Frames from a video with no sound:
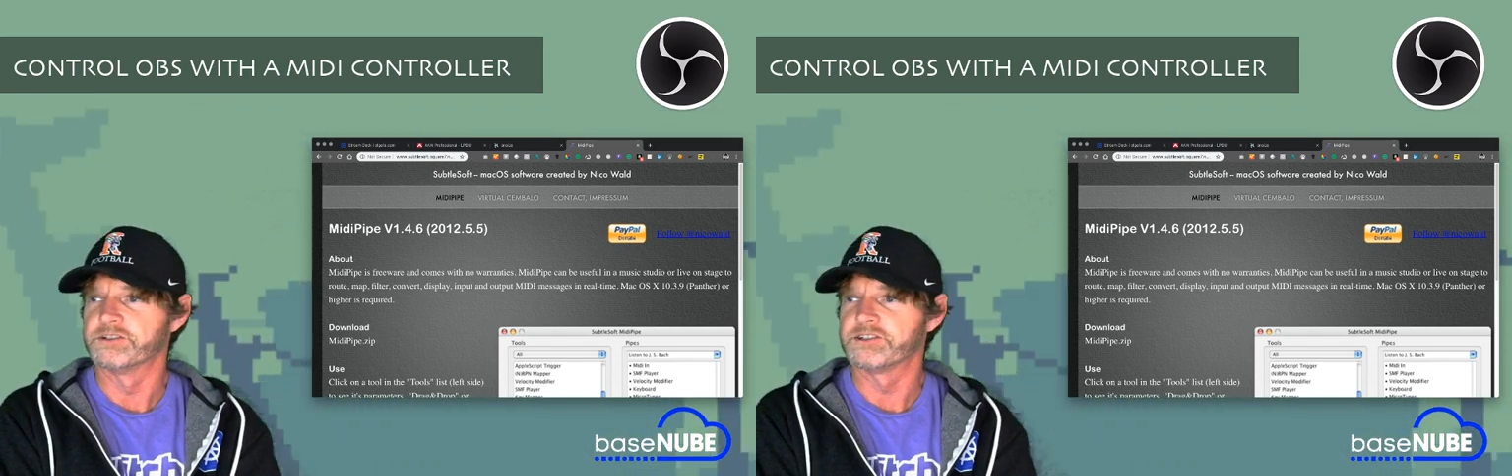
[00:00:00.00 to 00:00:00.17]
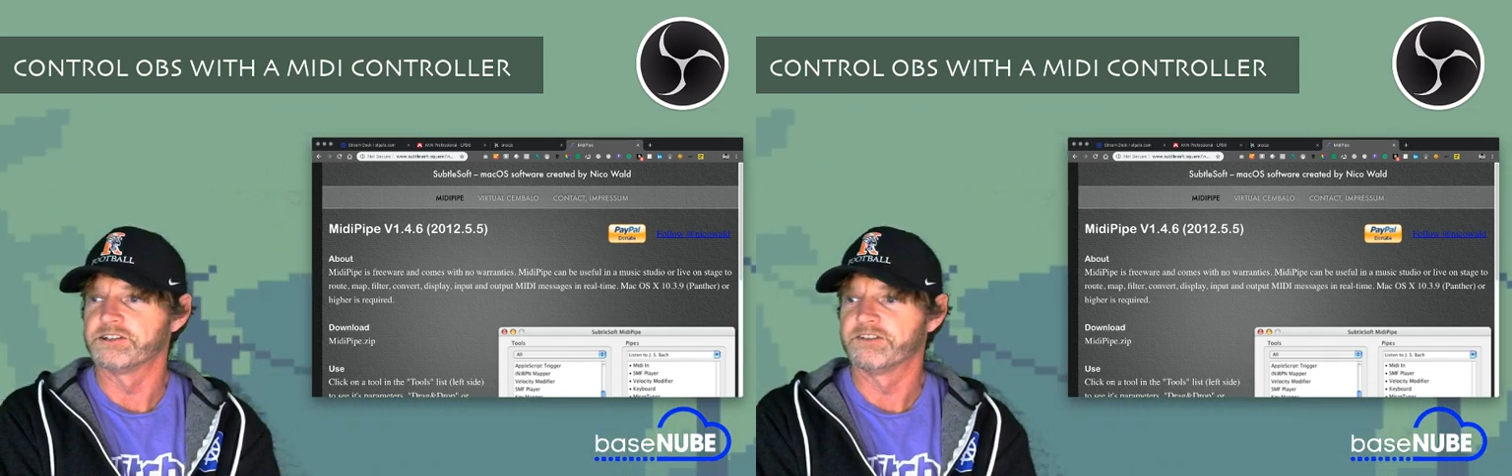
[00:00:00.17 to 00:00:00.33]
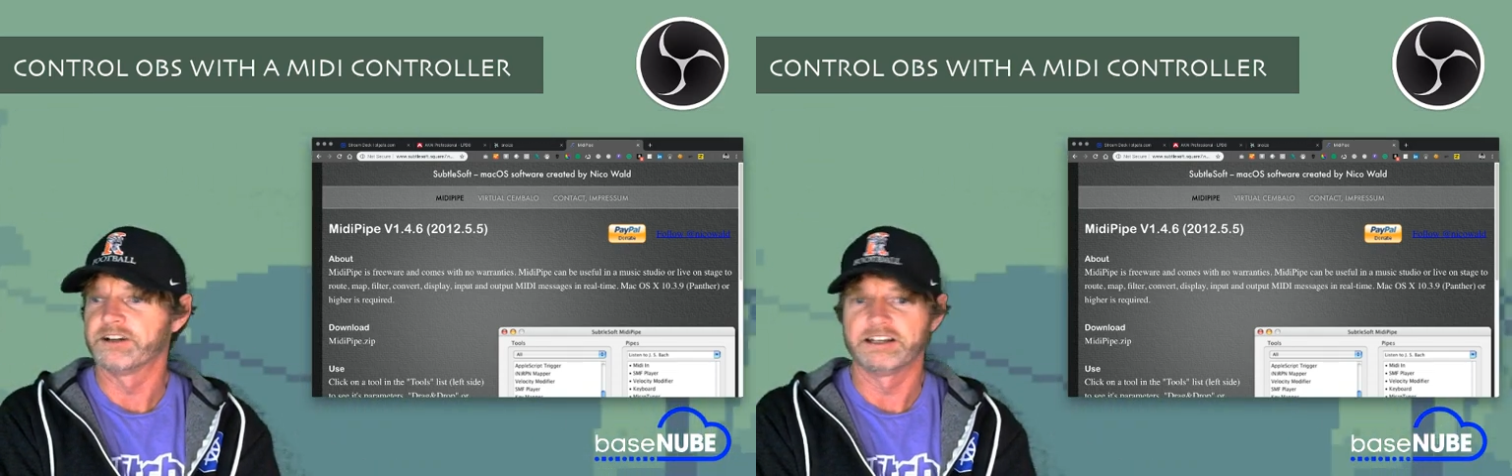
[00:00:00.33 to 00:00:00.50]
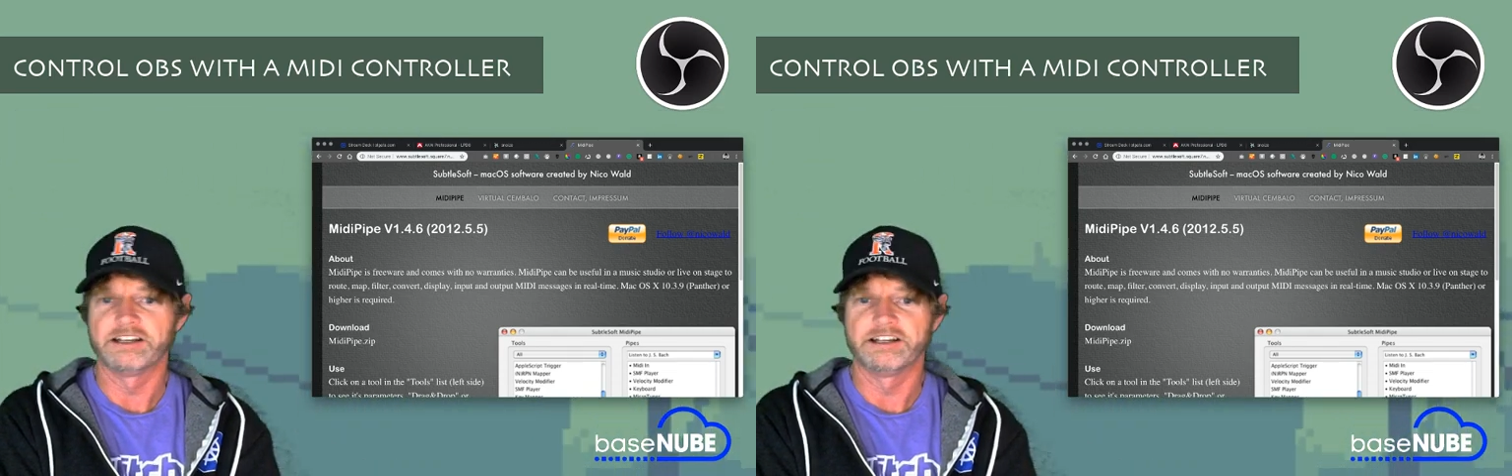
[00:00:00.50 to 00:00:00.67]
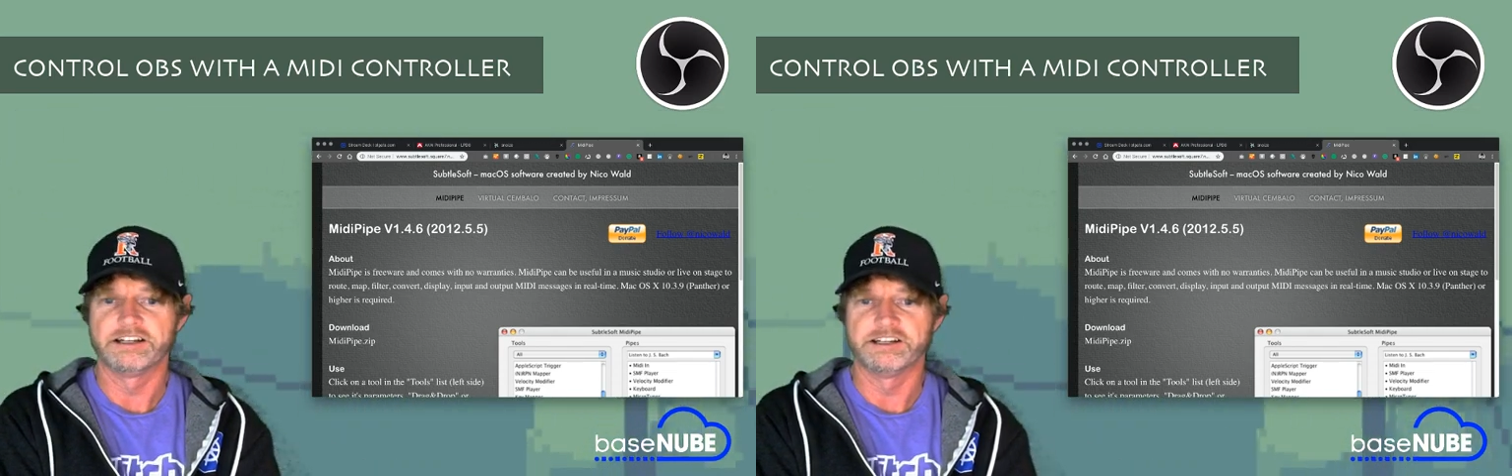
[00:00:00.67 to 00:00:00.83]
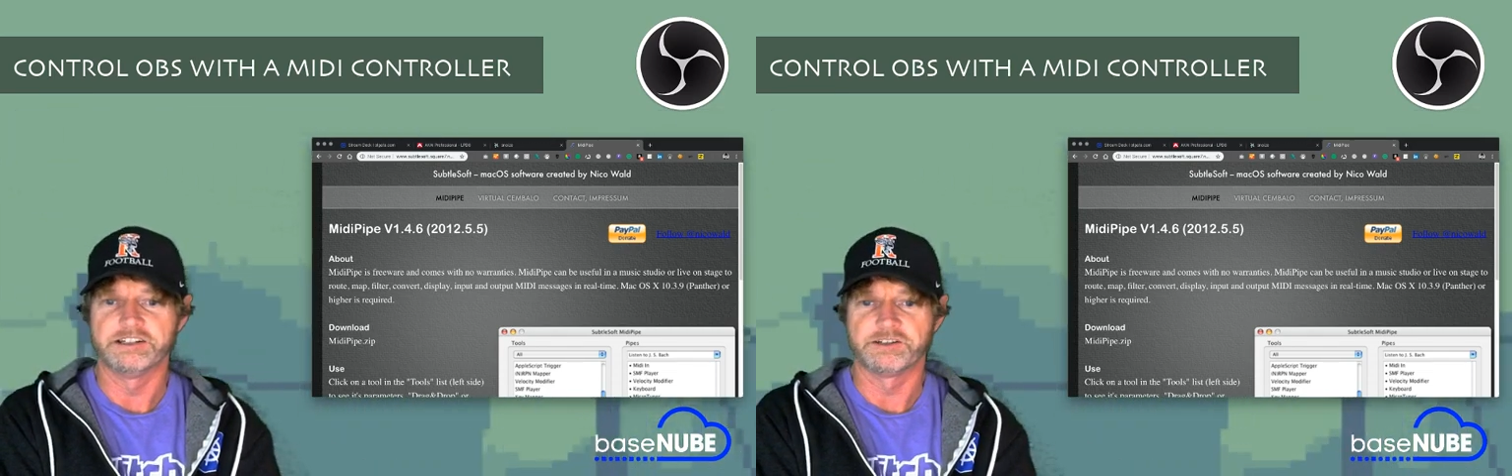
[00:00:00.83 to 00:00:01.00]
see if I can get
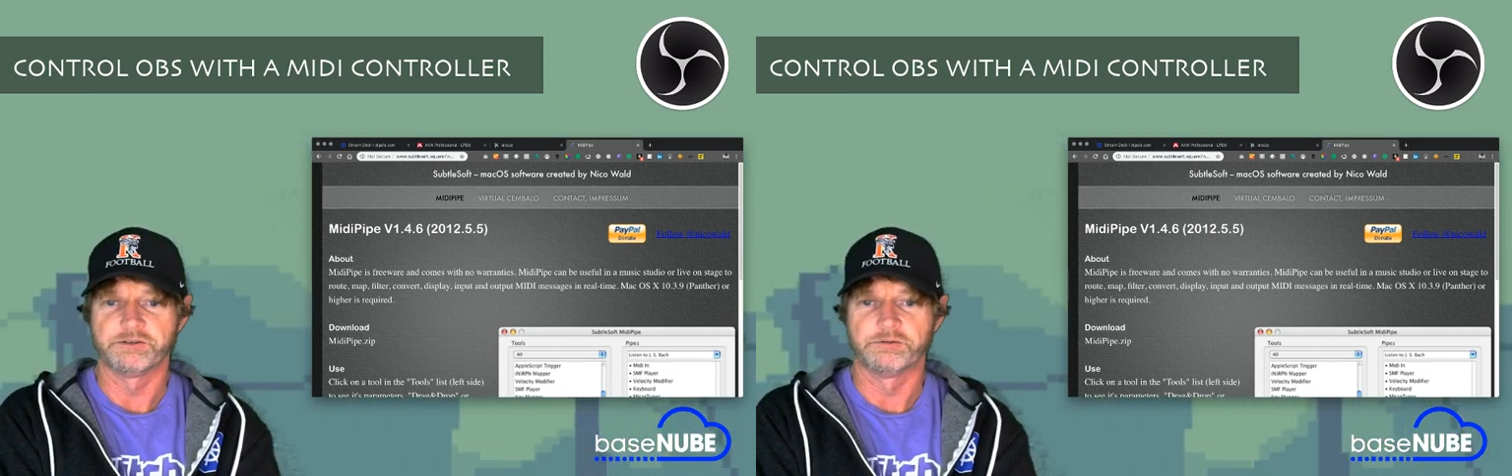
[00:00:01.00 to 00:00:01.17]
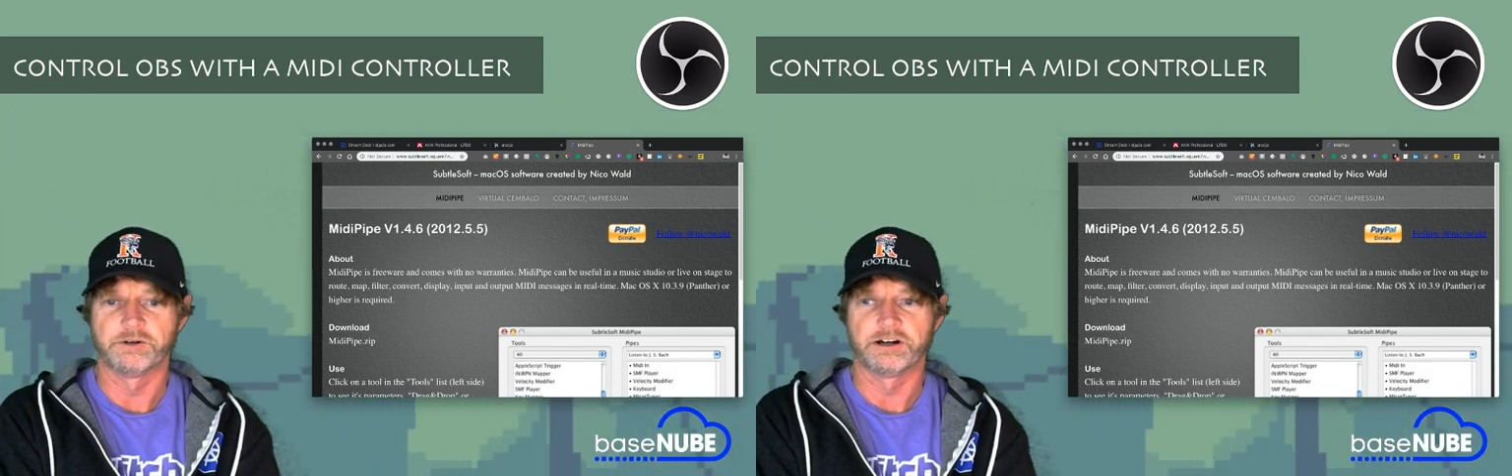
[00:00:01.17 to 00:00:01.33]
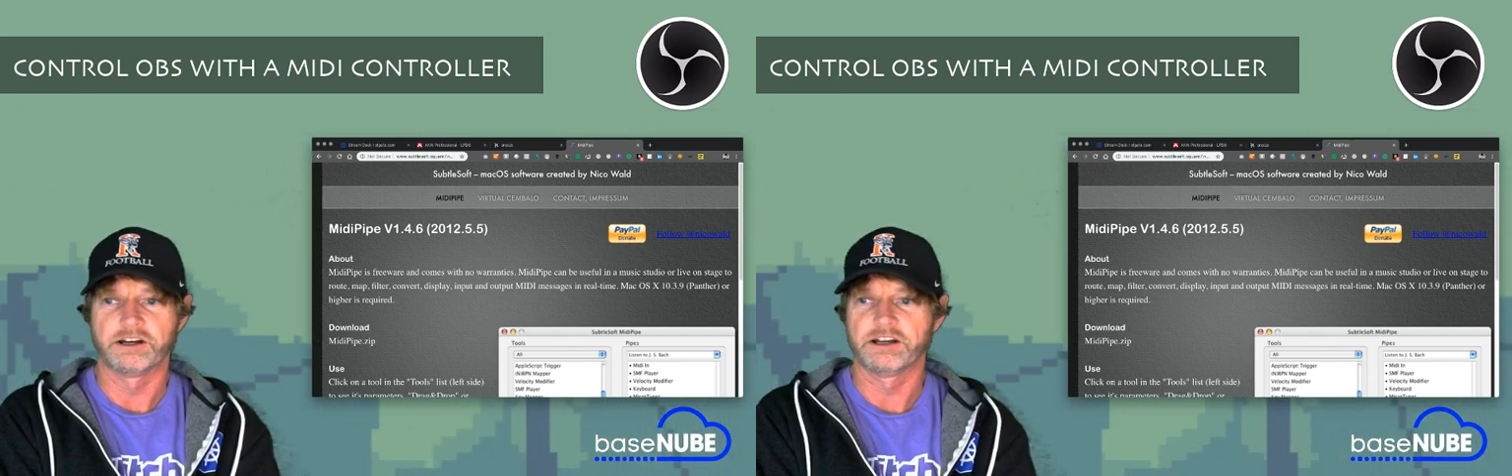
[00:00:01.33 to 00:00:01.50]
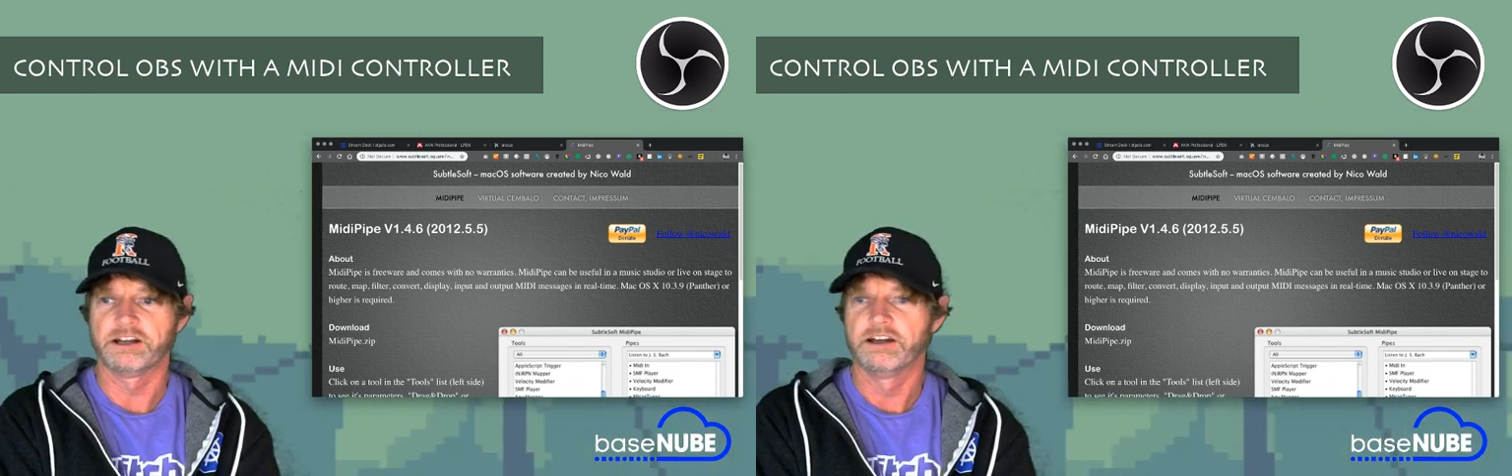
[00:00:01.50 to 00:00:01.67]
it to work.